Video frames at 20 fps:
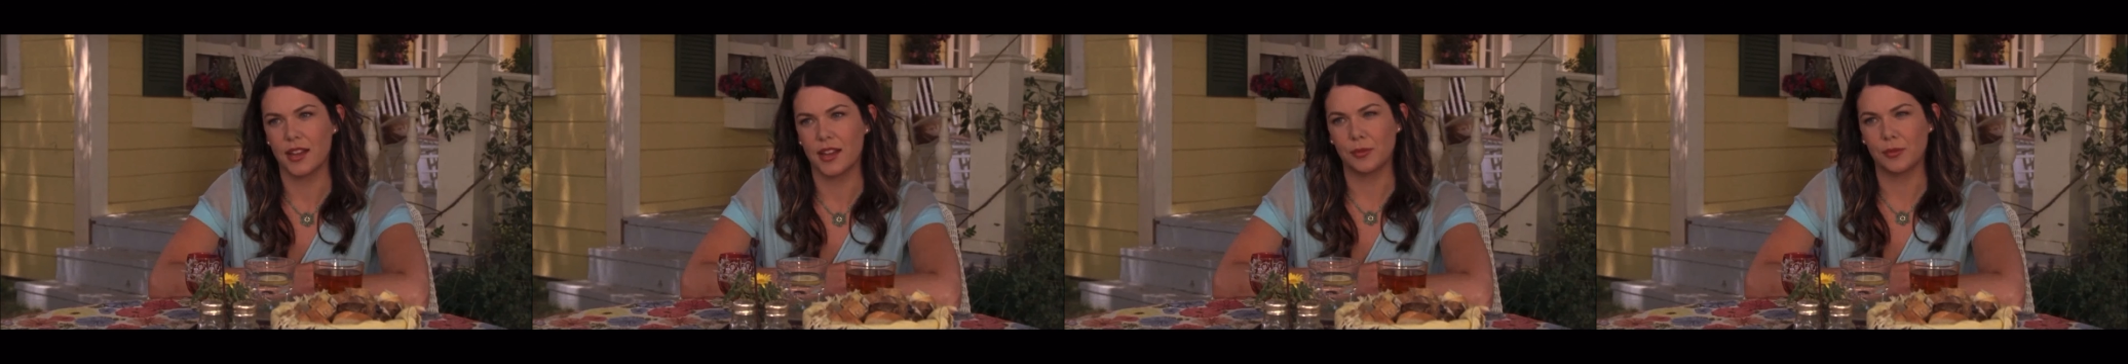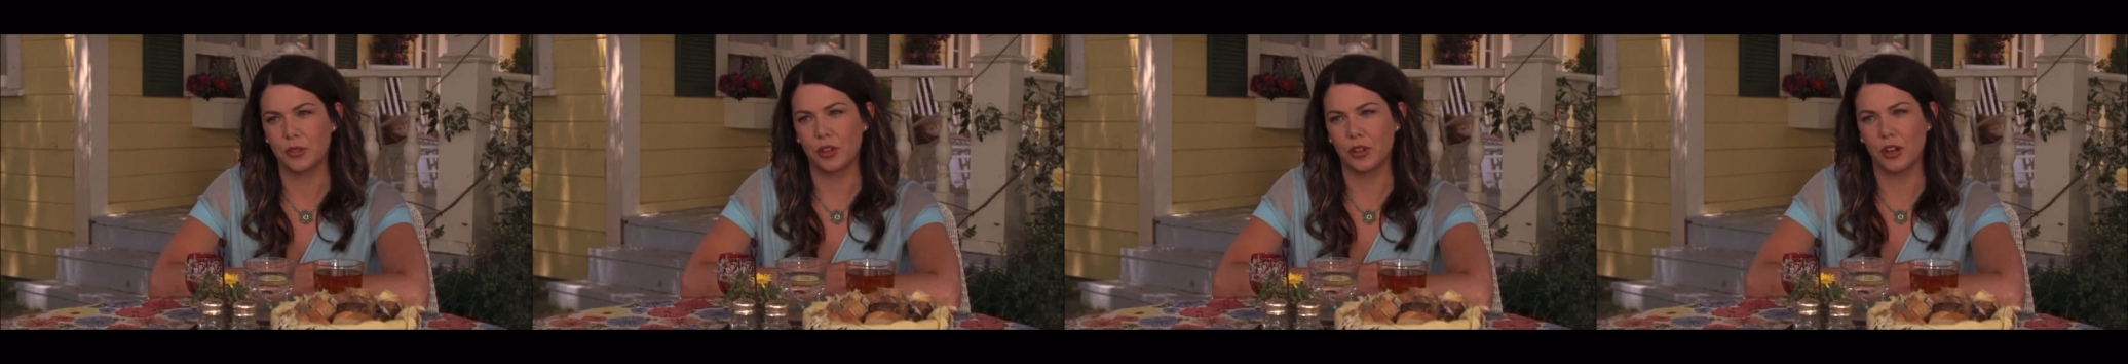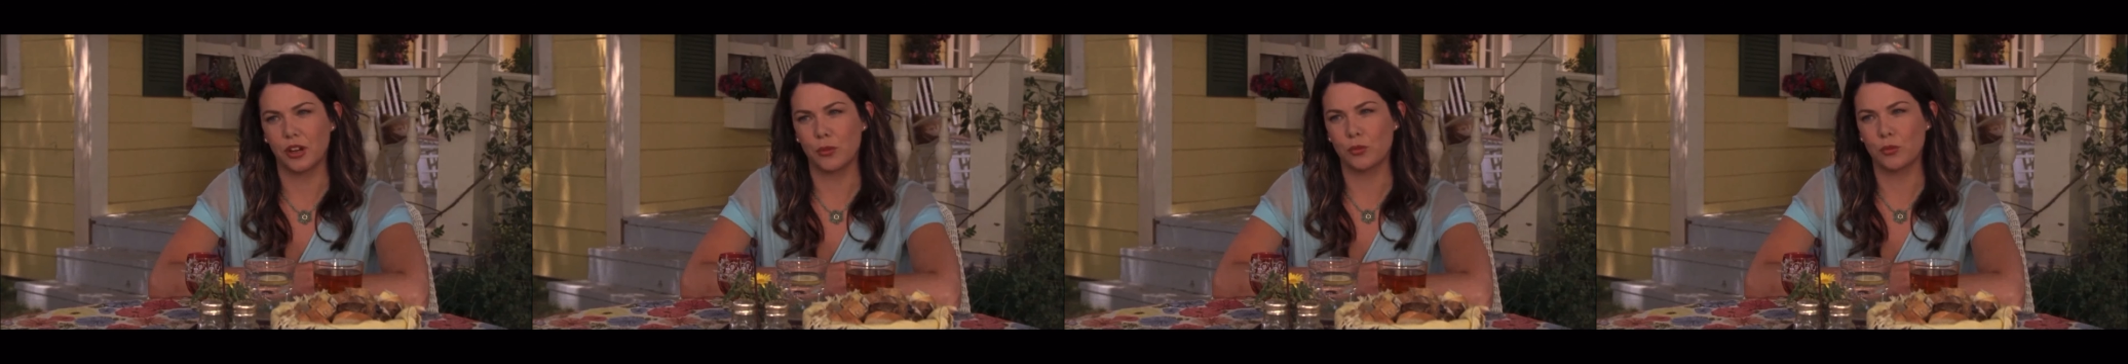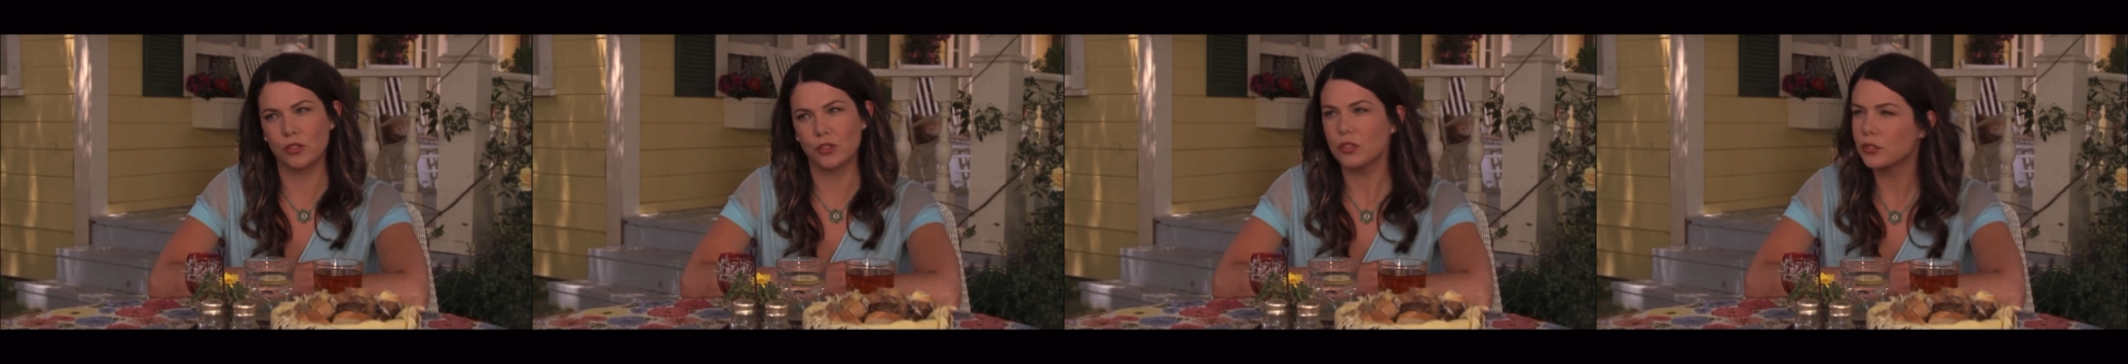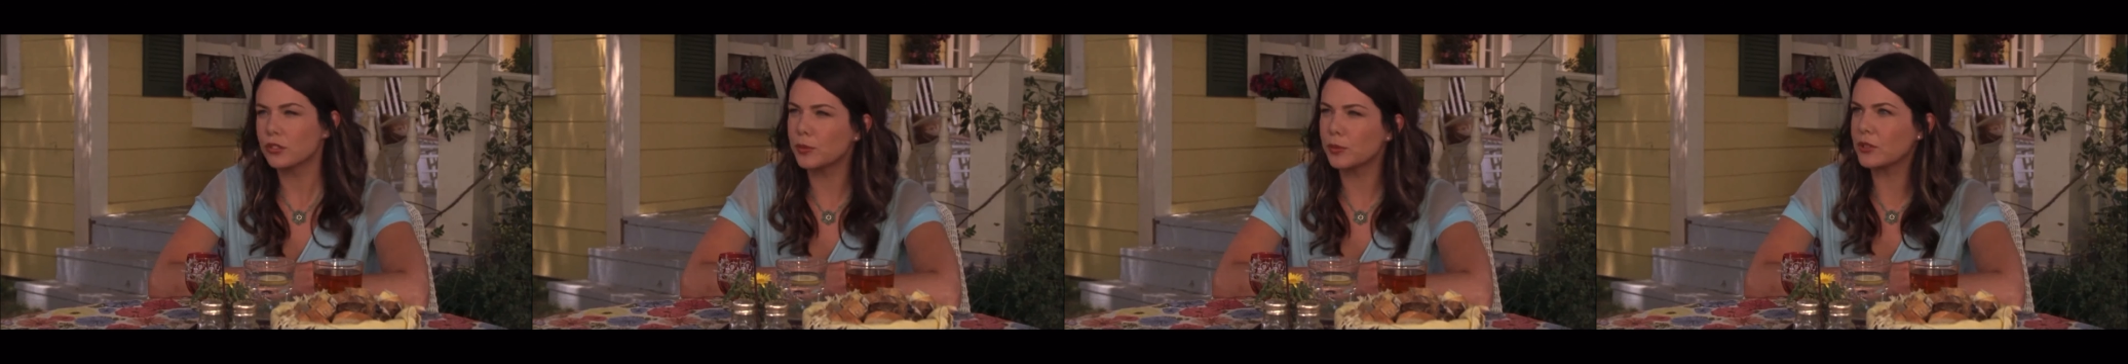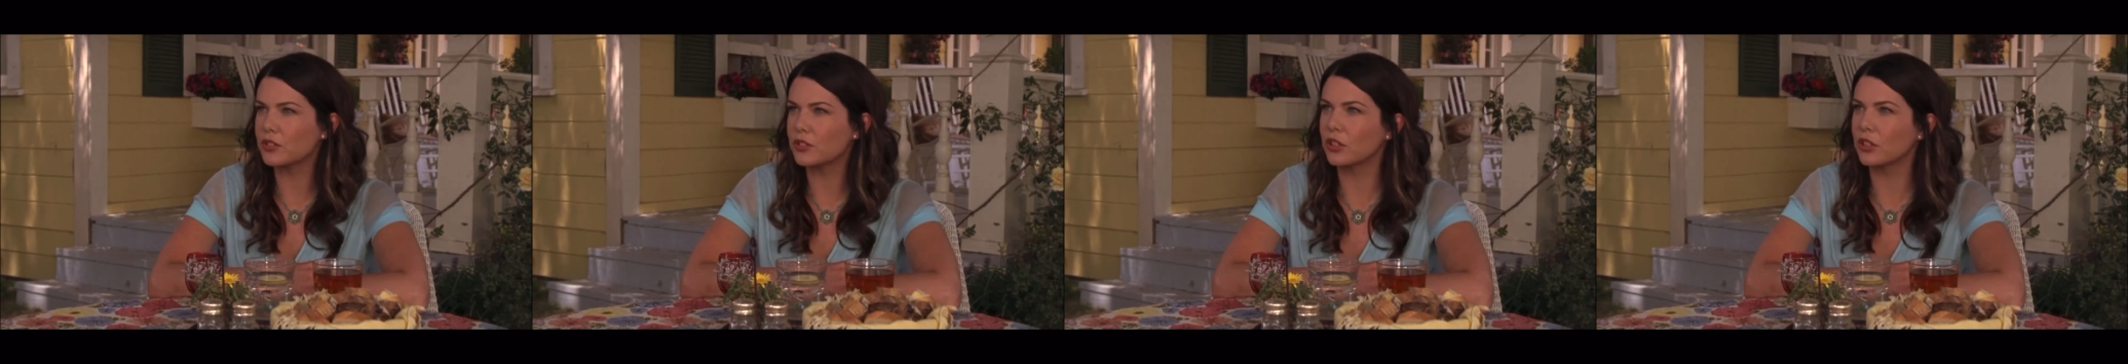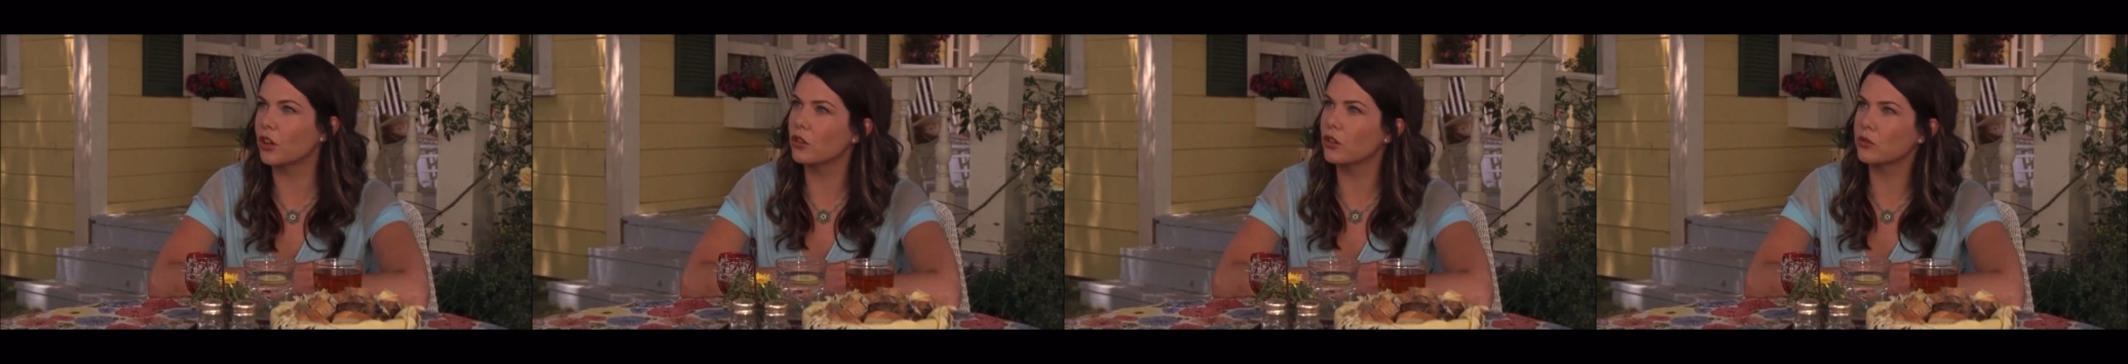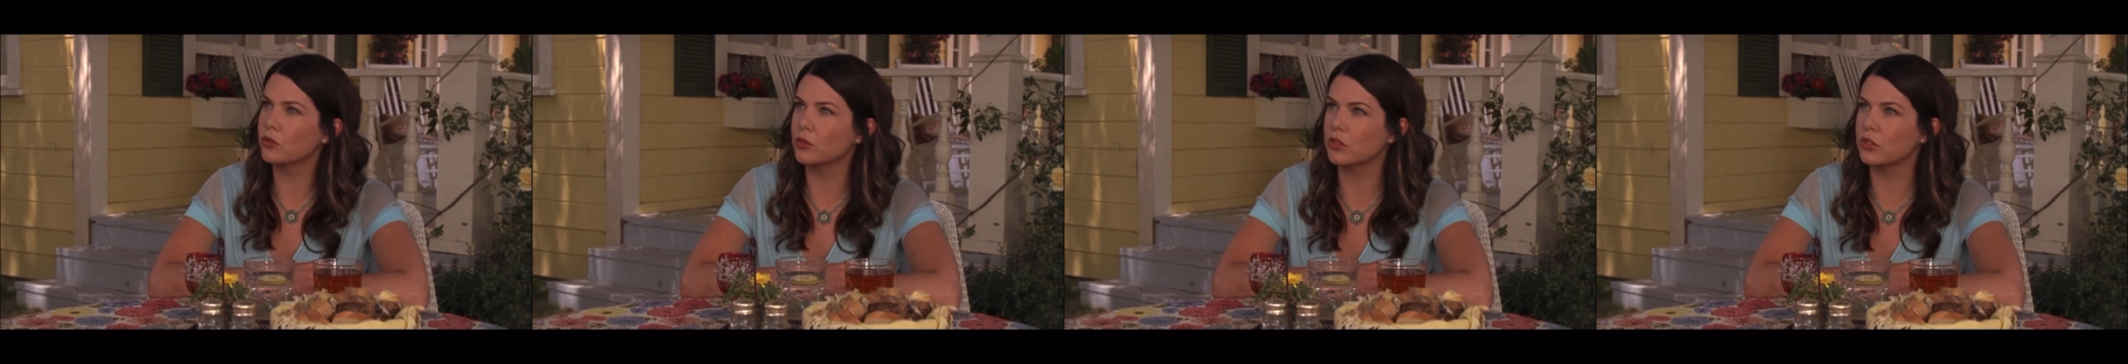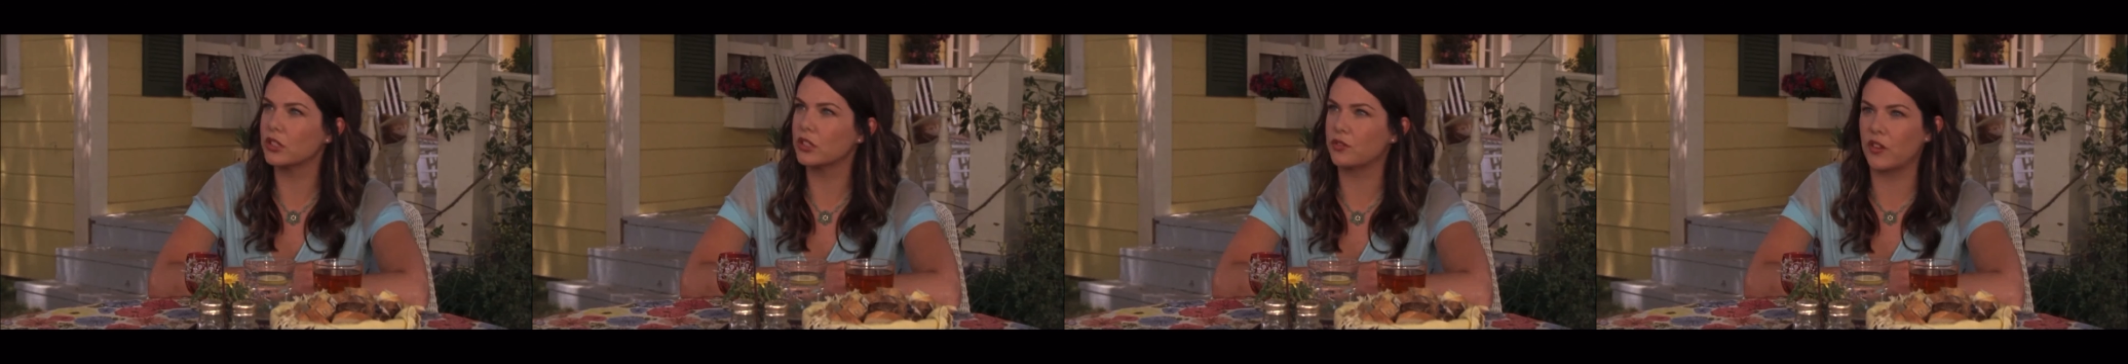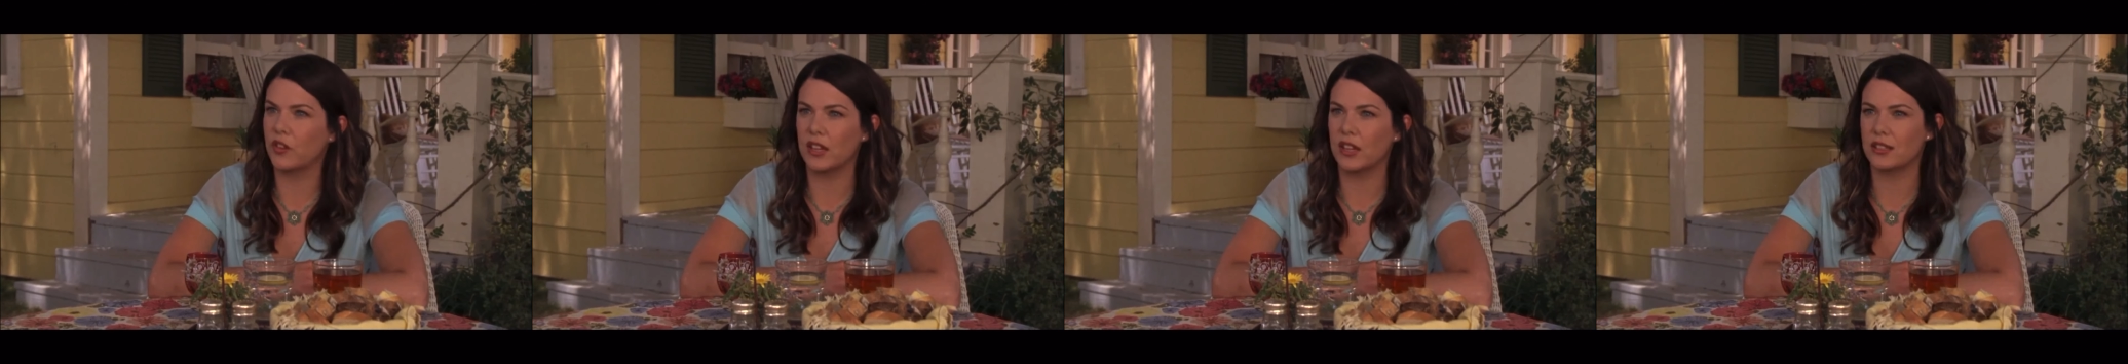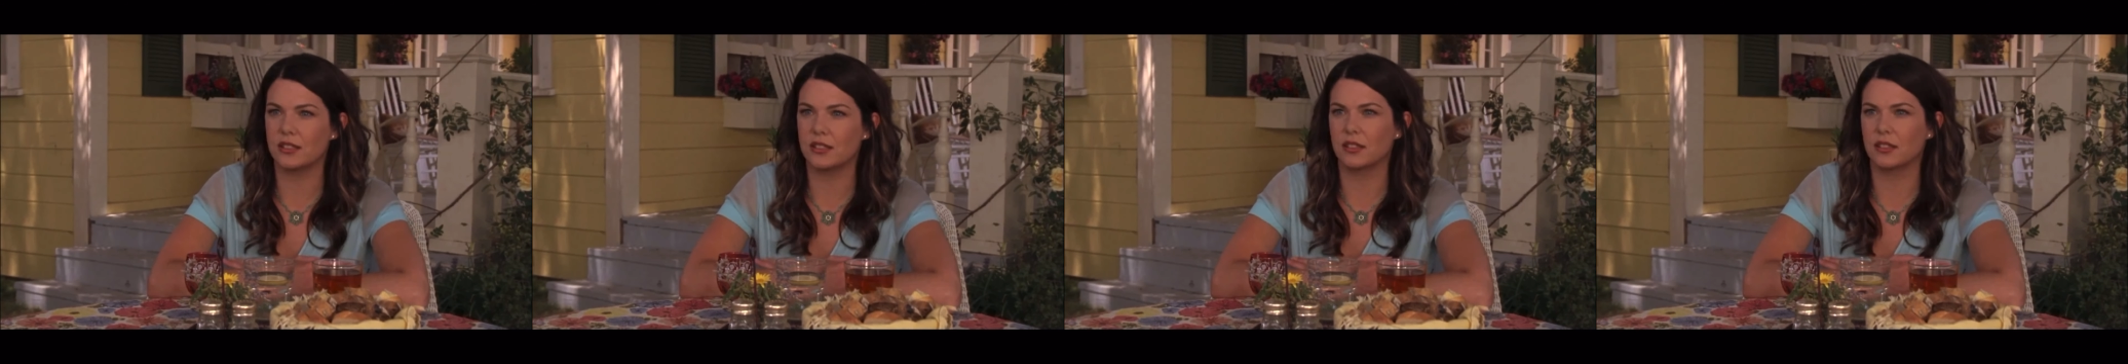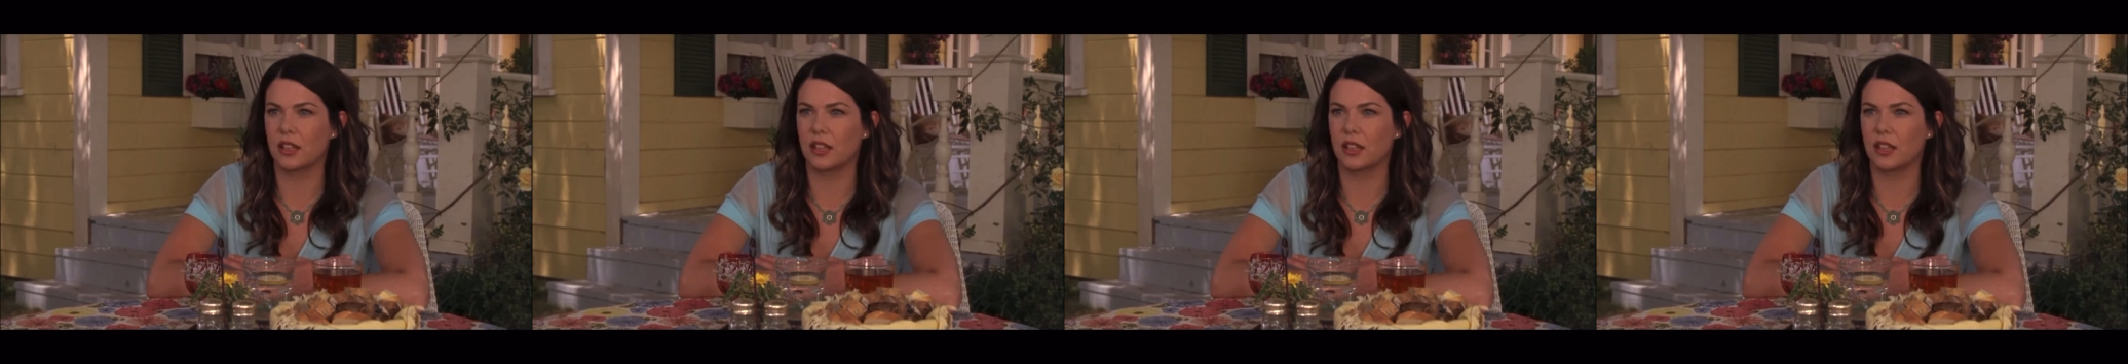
I'm sorry, weren't you supposed to go through this phase